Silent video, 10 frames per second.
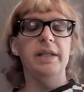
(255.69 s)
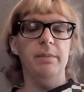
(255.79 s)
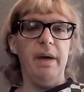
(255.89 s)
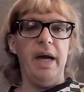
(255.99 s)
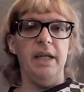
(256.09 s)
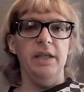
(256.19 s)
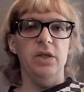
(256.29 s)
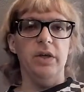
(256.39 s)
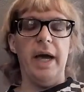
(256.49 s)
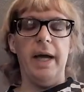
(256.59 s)
manage,
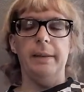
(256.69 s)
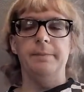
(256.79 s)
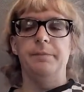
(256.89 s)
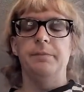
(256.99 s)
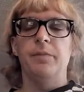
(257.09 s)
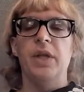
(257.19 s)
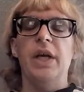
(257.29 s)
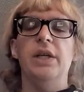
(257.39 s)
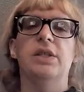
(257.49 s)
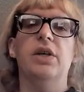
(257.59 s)
okay?
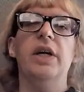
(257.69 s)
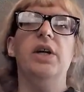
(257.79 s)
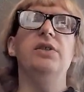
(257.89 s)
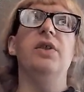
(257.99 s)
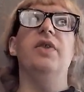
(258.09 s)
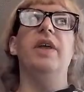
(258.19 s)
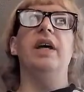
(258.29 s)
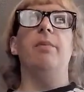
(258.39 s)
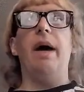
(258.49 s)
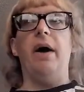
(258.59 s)
So here's the thing
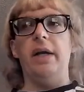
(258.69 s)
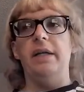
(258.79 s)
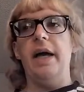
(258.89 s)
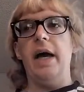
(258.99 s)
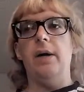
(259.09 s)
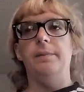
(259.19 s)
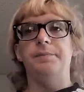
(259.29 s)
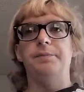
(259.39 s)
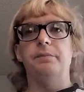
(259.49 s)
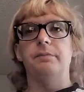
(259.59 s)
about it.
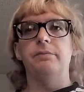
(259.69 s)
Now,